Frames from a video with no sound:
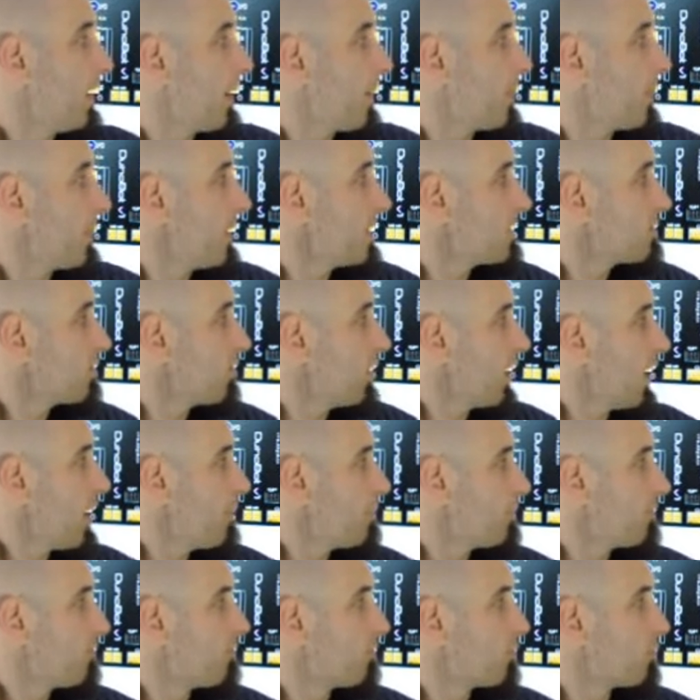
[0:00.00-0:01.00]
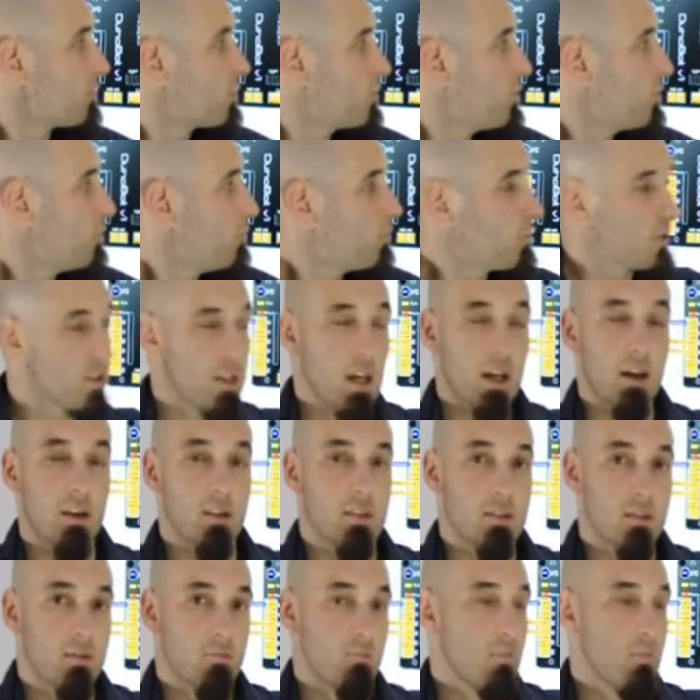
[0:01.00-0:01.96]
And that's going to happen for 2 seconds.